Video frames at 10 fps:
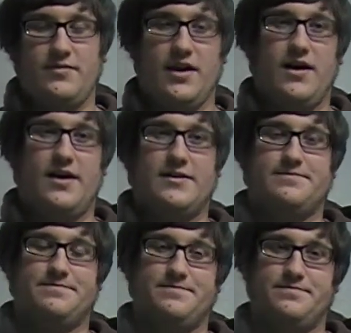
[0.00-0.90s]

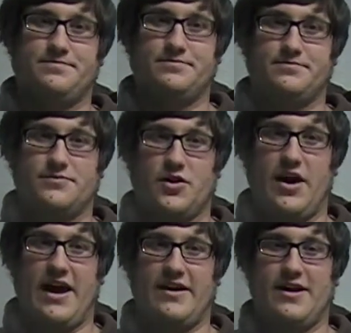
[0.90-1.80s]
had
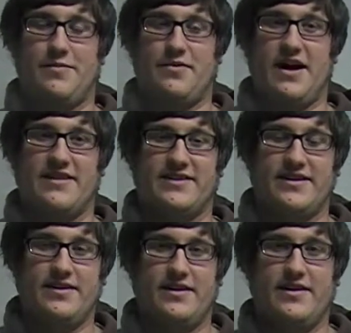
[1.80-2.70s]
an
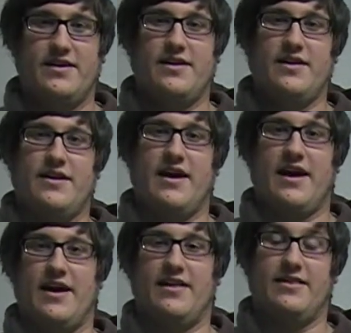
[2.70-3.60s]
uprising,
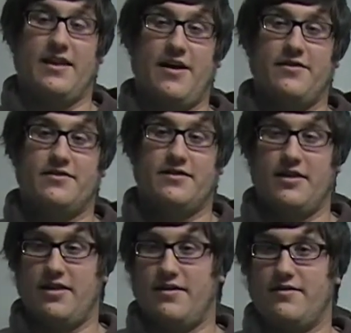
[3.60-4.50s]
and it
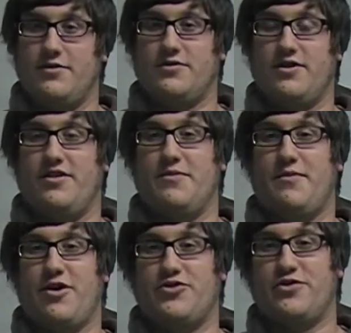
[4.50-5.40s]
was called the
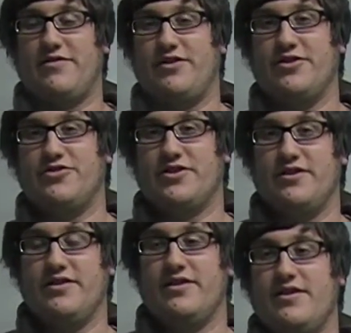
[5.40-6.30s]
March
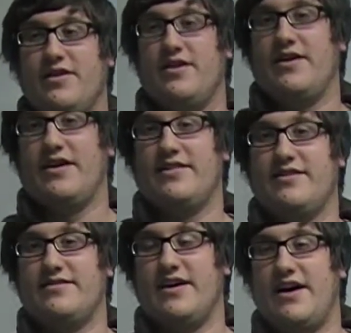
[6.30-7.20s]
Revolution. At
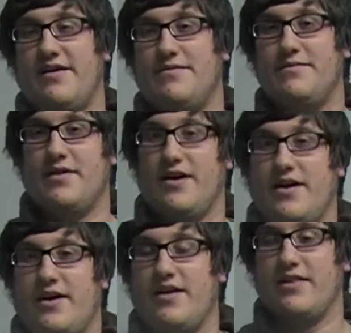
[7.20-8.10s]
this time,
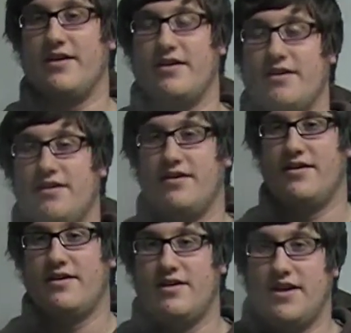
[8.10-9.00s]

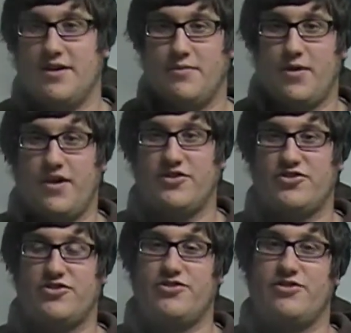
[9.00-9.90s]
in
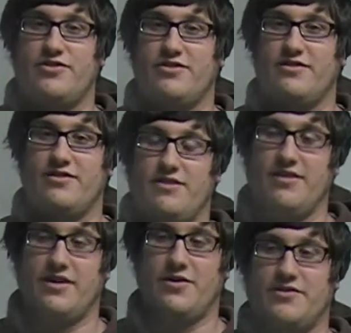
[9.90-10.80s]
March,
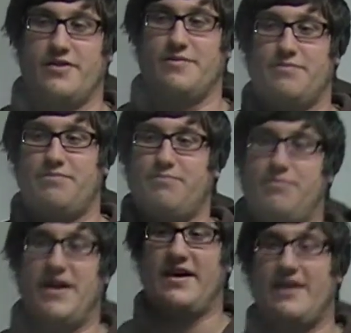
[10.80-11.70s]
there was a
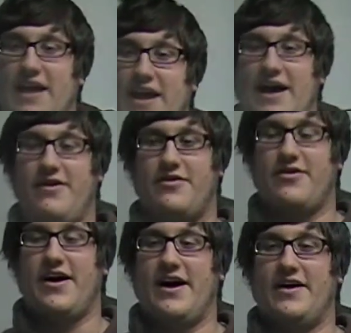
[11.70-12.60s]
big
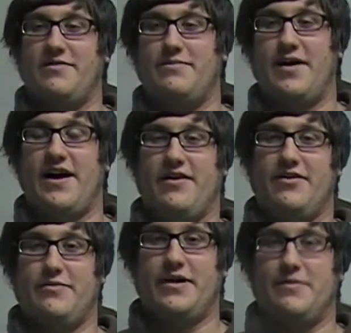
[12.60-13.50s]
outcry by all
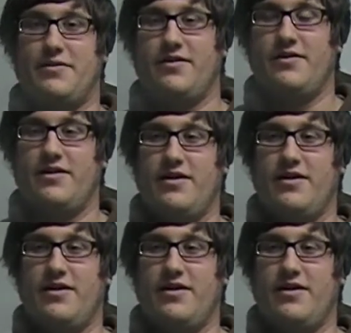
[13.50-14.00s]
the people,